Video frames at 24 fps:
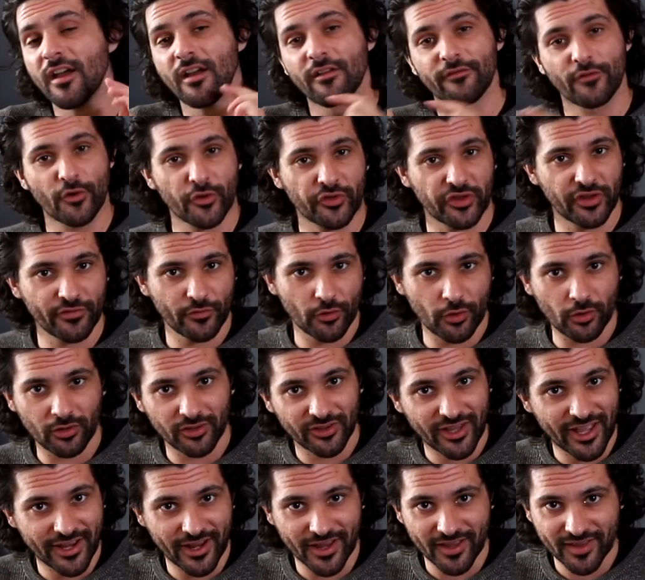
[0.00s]
First of all,
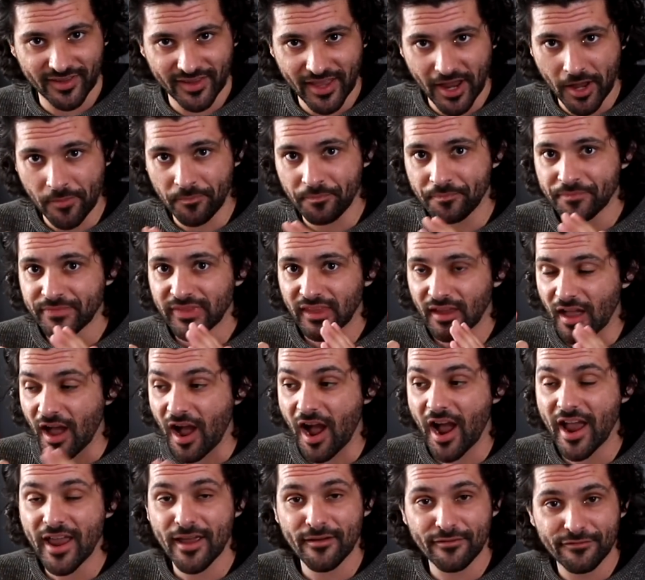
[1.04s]
like I said,
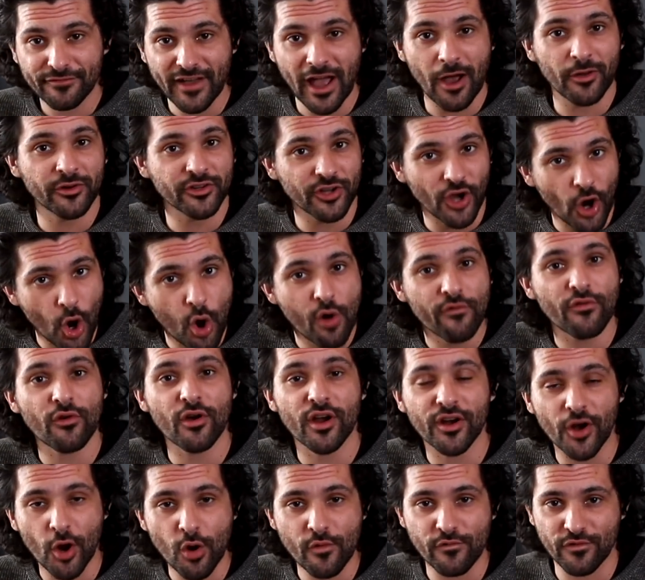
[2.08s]
I have found over
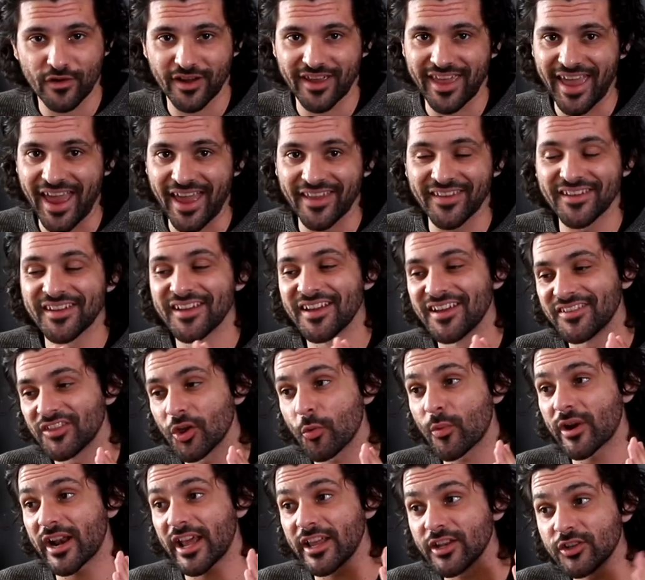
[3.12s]
and over again that
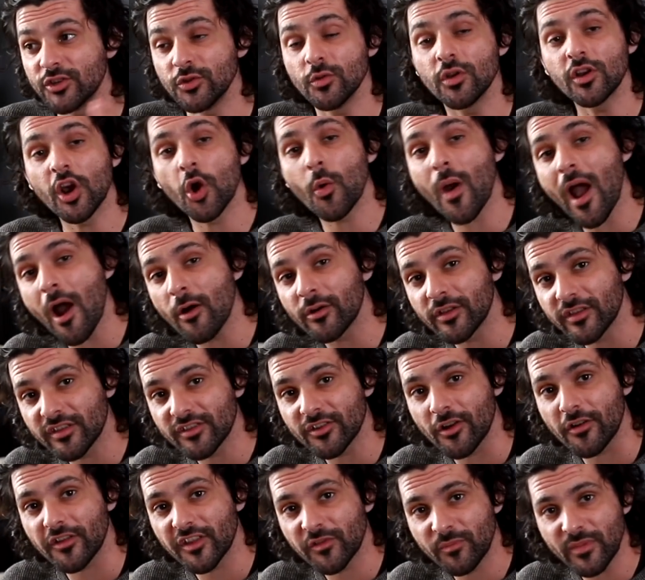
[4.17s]
when I do go out and
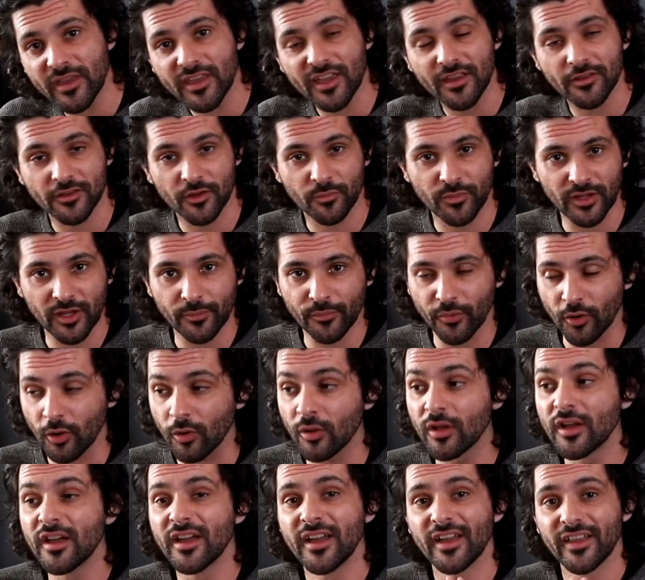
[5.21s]
start speaking to
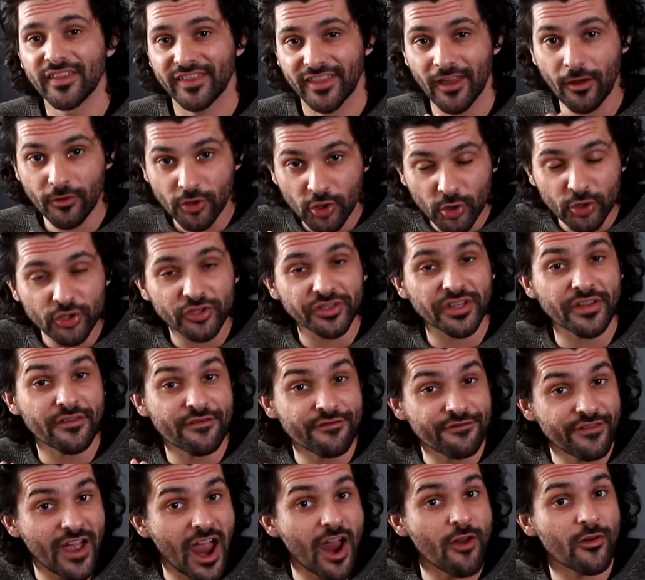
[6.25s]
people, they're usually
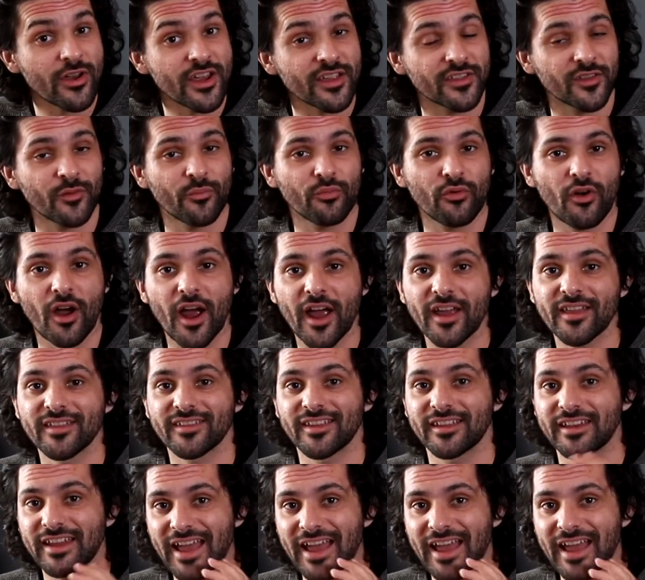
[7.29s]
very surprised at